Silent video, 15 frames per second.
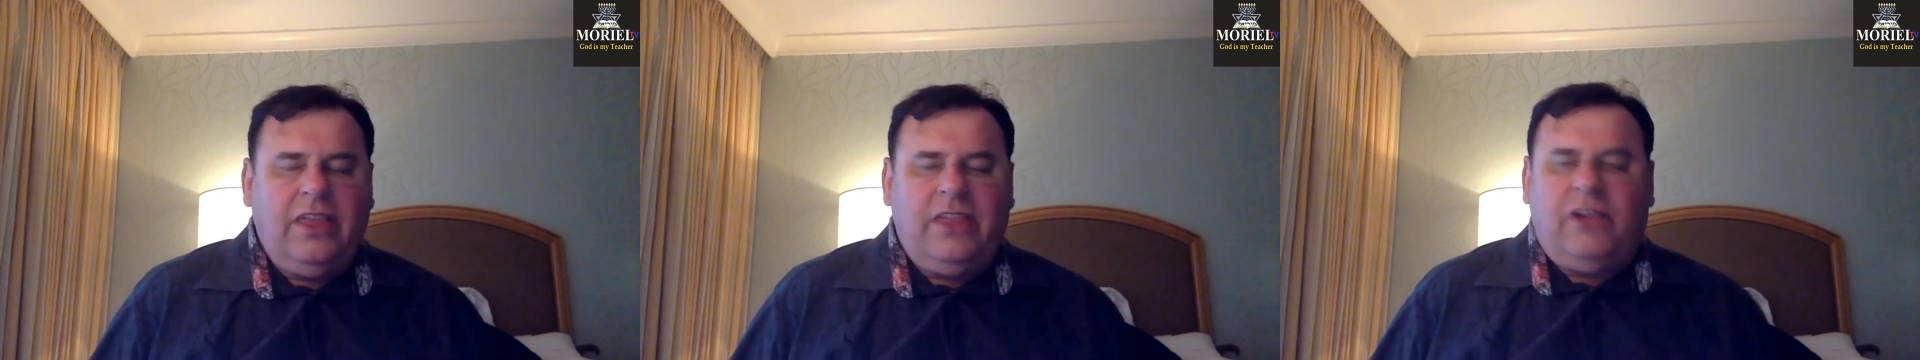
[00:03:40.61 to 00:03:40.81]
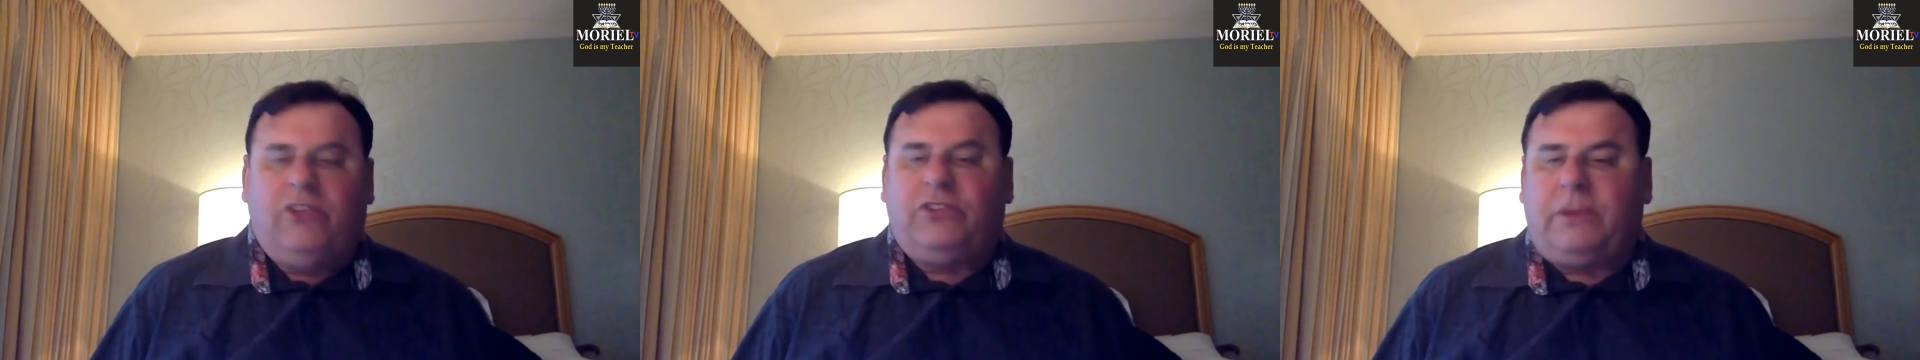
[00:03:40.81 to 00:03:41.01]

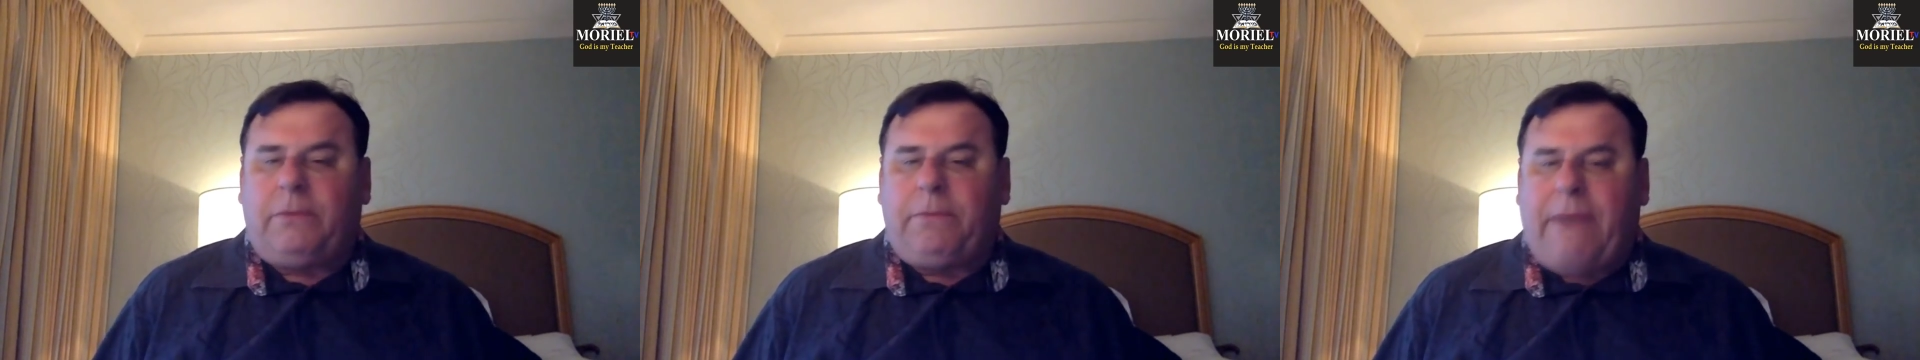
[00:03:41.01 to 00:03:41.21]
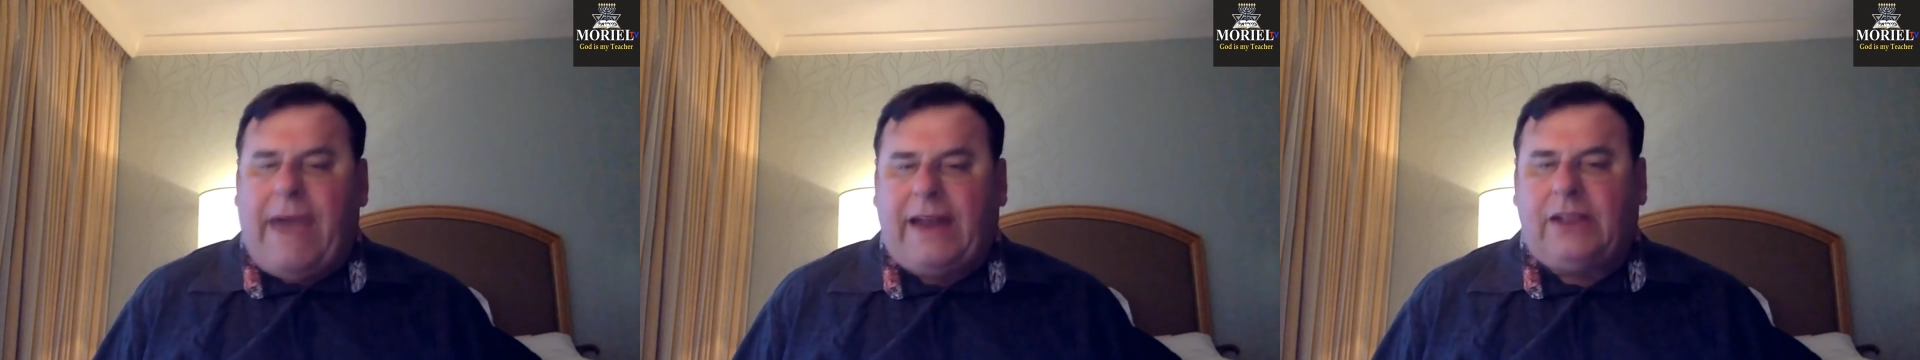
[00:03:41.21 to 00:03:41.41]
There is
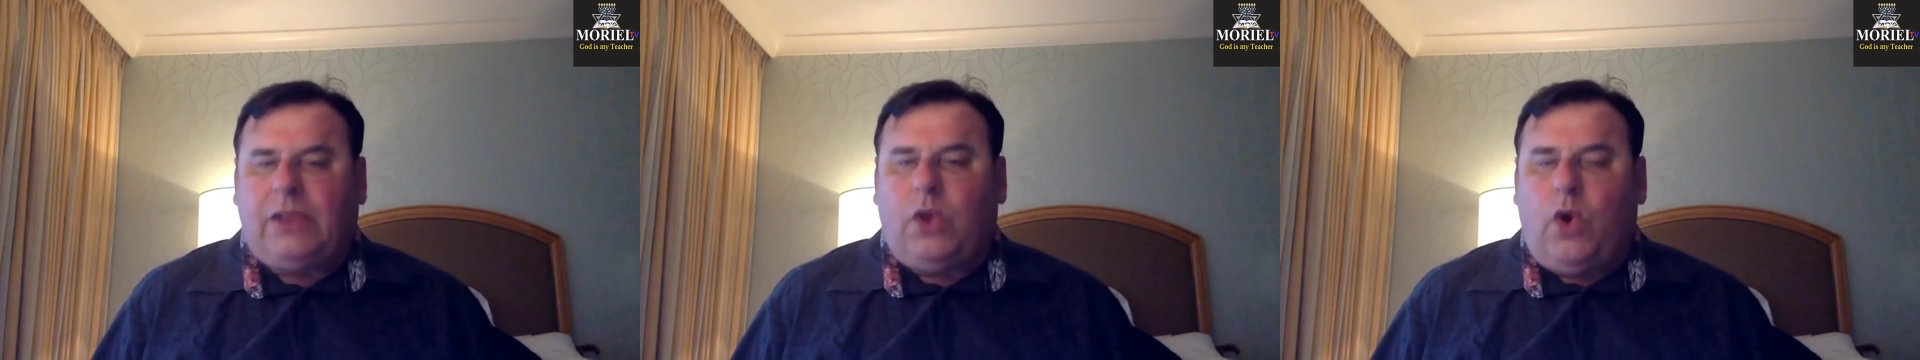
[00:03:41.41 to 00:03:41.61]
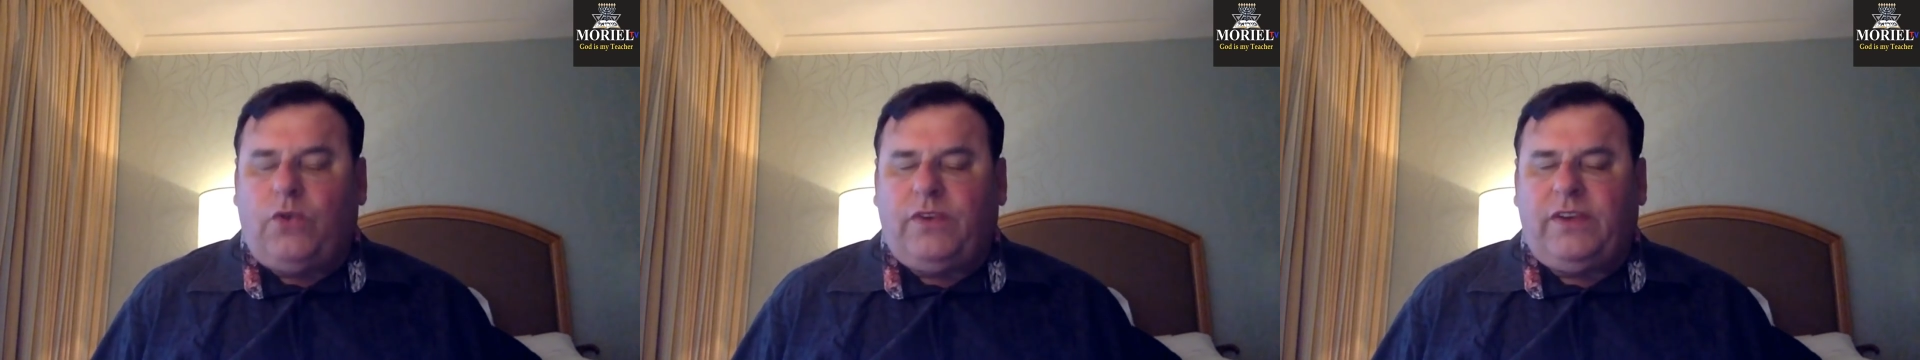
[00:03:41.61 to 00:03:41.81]
a
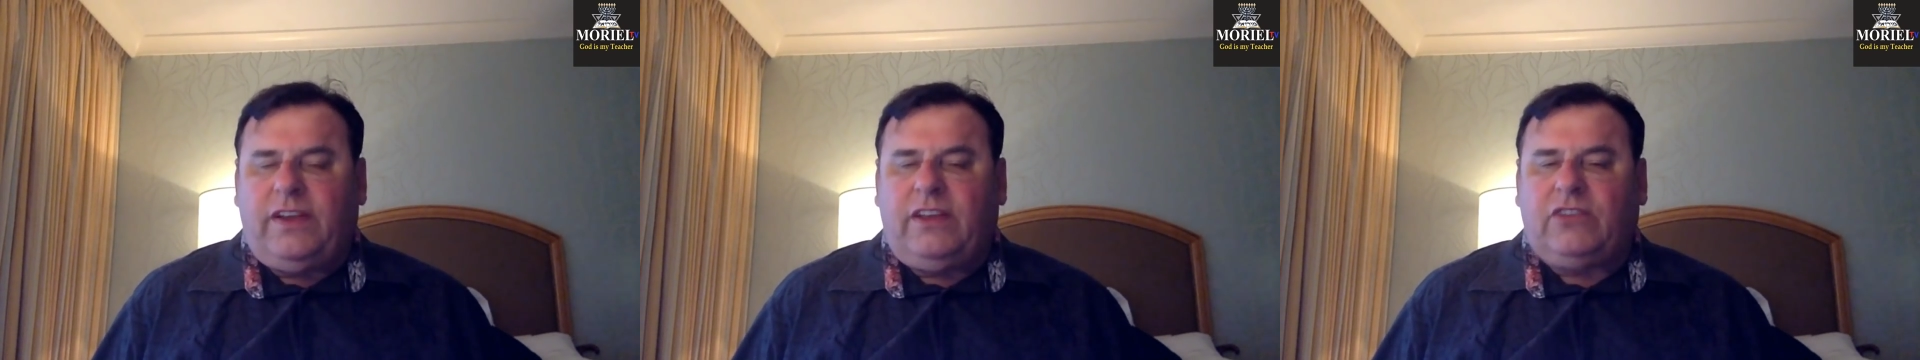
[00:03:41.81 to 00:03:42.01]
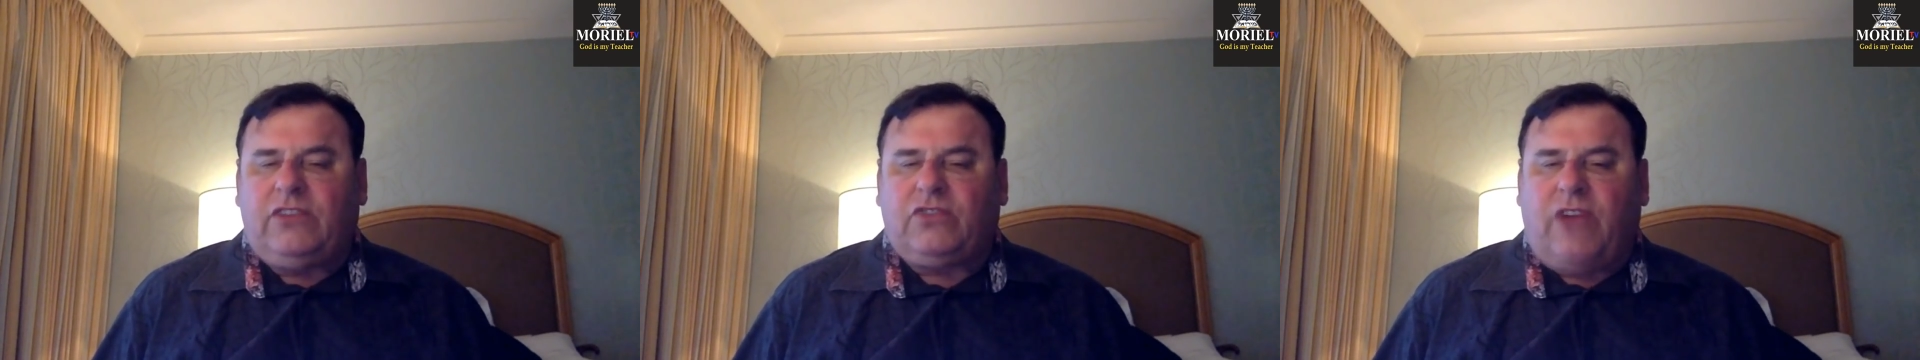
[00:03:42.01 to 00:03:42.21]
battle over
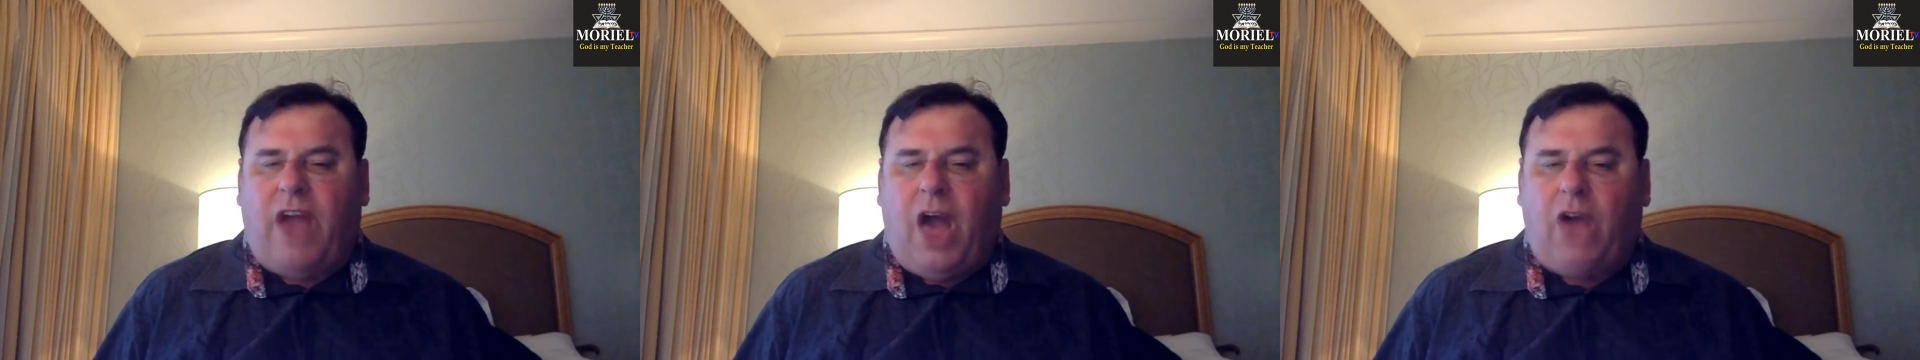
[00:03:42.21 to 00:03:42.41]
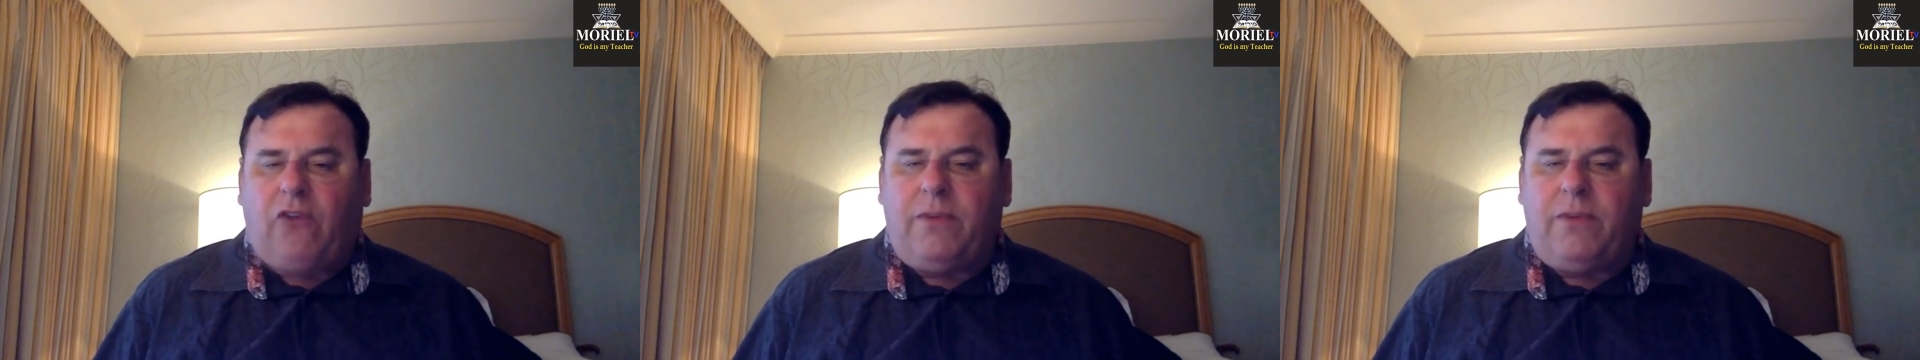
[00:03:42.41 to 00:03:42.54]
Israel.